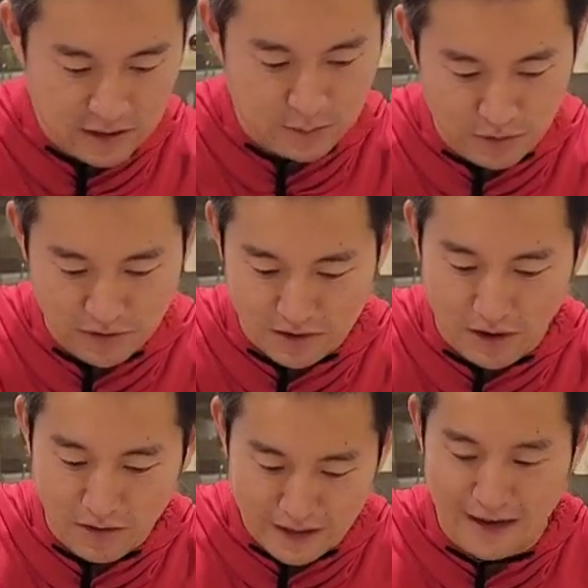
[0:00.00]
just put
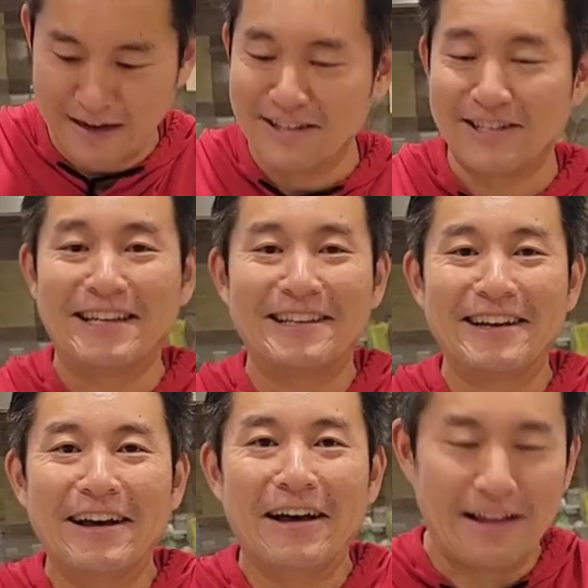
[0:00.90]
salt and let it seep.
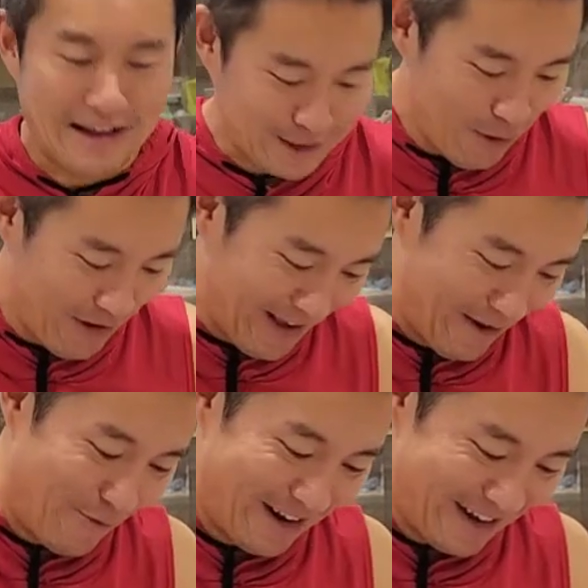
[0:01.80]
That's
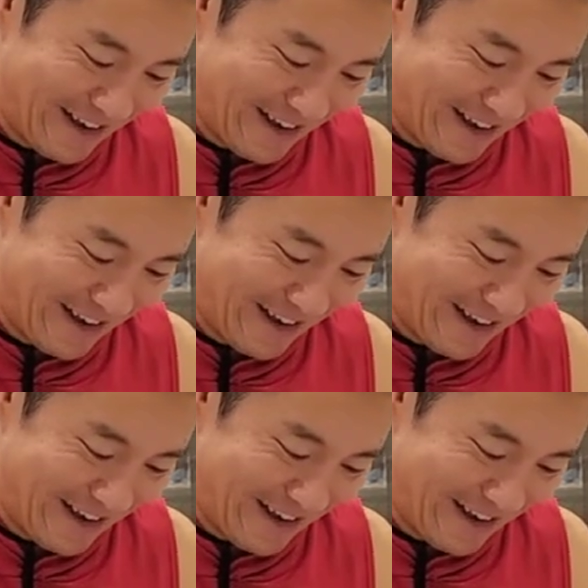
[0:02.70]
really what it